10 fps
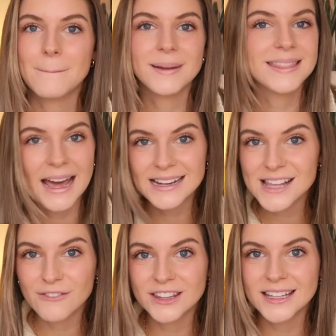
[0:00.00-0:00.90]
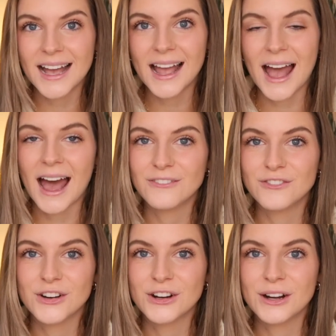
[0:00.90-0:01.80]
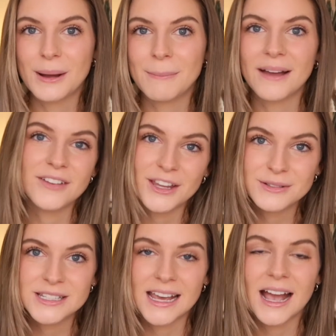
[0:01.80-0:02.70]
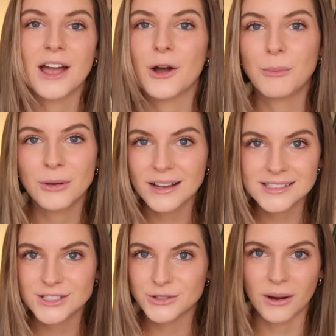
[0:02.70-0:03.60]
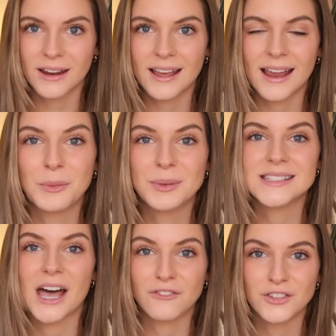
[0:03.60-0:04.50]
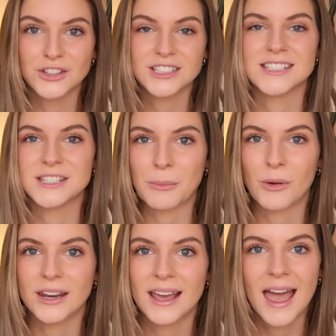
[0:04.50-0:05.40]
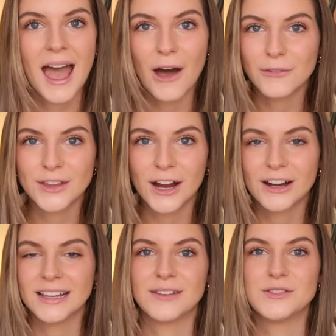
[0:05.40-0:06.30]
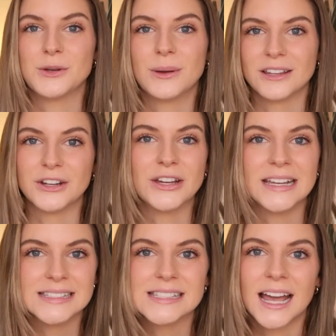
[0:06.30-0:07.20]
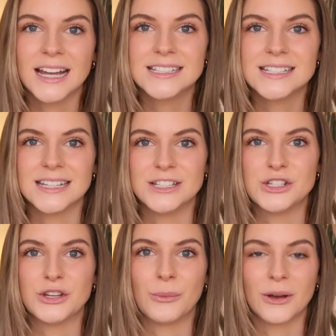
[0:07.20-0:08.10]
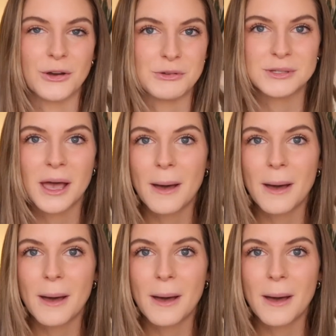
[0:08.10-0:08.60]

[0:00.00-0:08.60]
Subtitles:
But that is everything I have for my video today. I hope you guys enjoyed it. Hope it's helpful to someone out there and it gives you a little insight into what goes